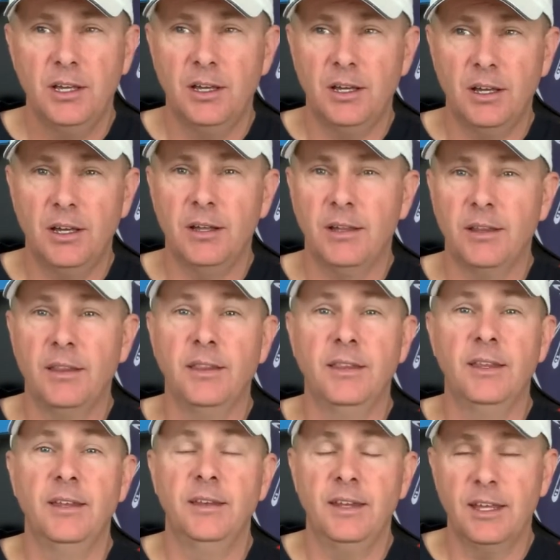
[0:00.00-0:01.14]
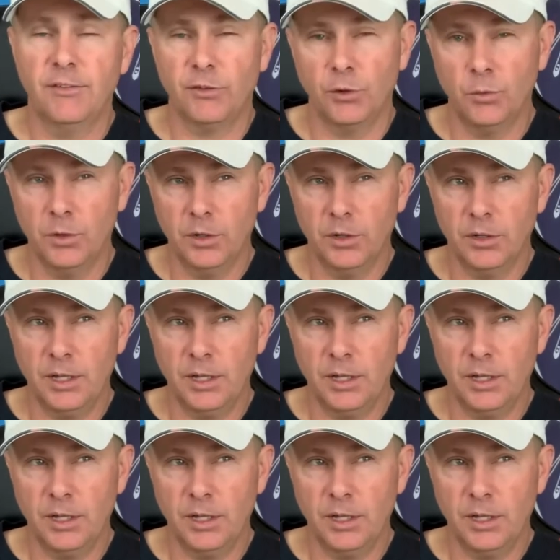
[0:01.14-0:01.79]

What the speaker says: the never word